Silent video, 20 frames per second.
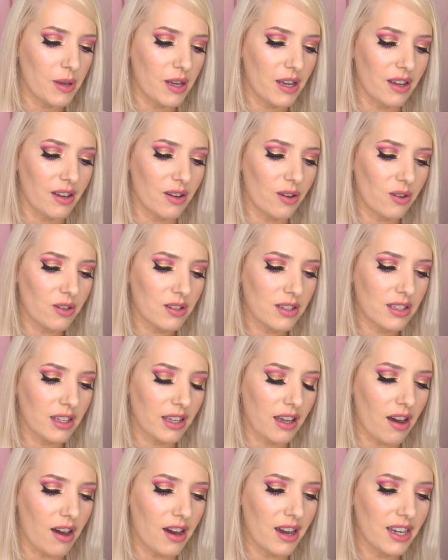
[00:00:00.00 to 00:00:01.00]
But
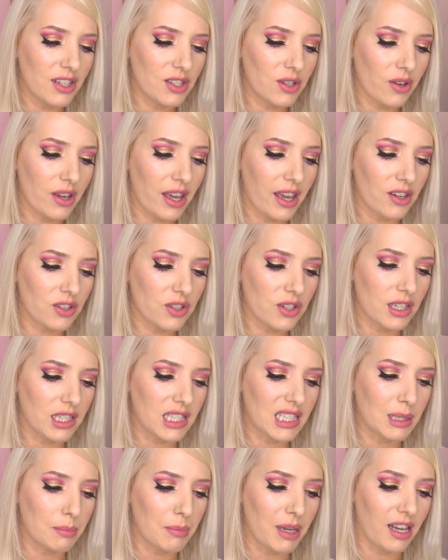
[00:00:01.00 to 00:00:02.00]
honestly, I don't actually
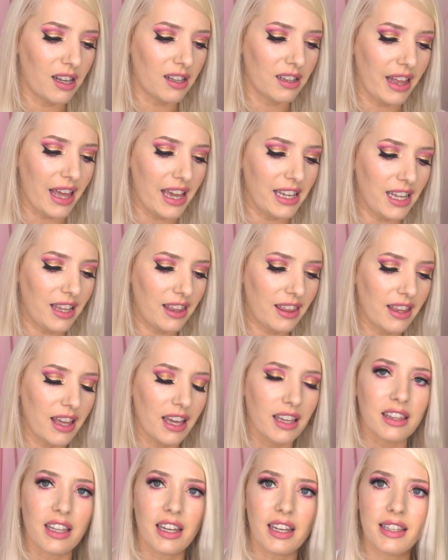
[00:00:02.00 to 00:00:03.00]
smell
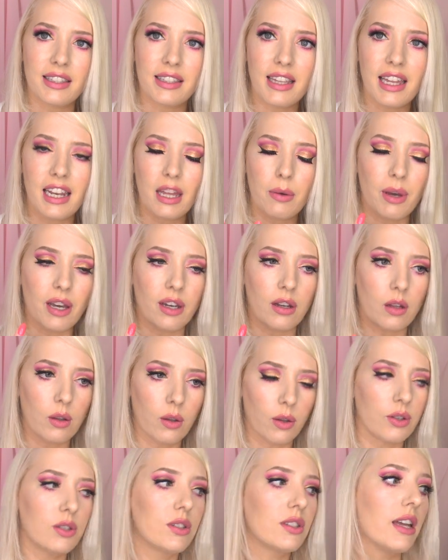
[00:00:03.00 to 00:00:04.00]
anything that is anywhere
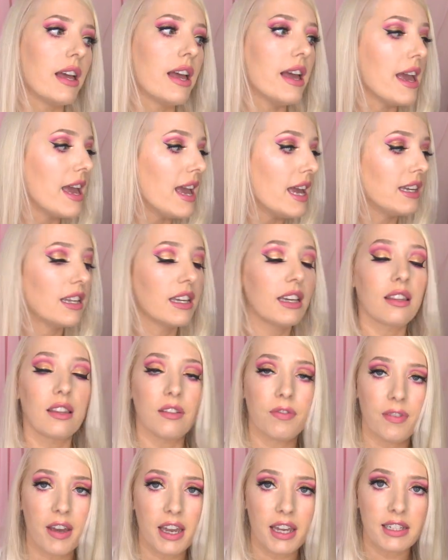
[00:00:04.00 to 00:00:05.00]
close to any other
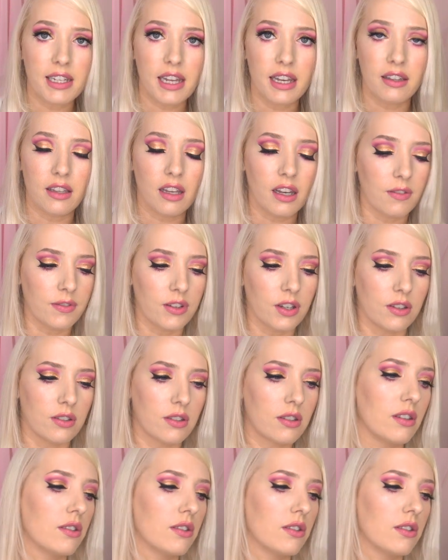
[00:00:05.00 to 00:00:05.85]
fake tan that I've used,